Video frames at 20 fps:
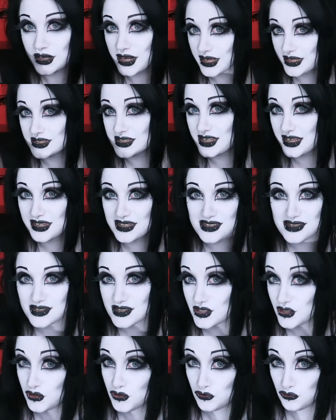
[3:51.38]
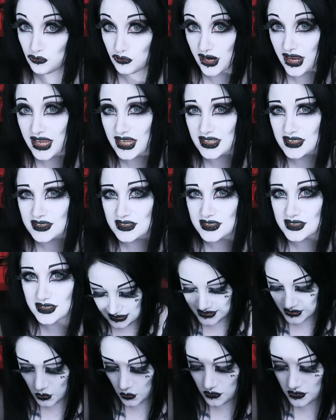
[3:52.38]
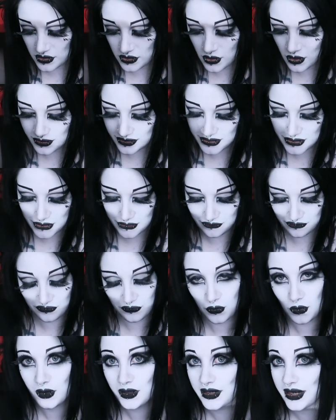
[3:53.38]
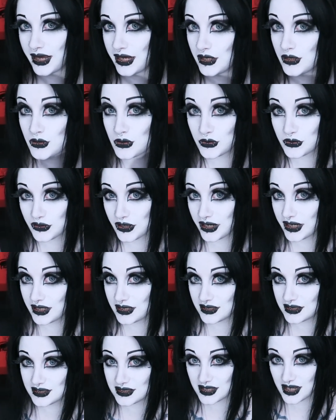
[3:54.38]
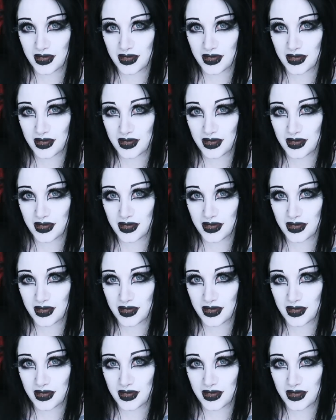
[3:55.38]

the next thing is this dress. It's called the Nocturne Fallen Angel dress.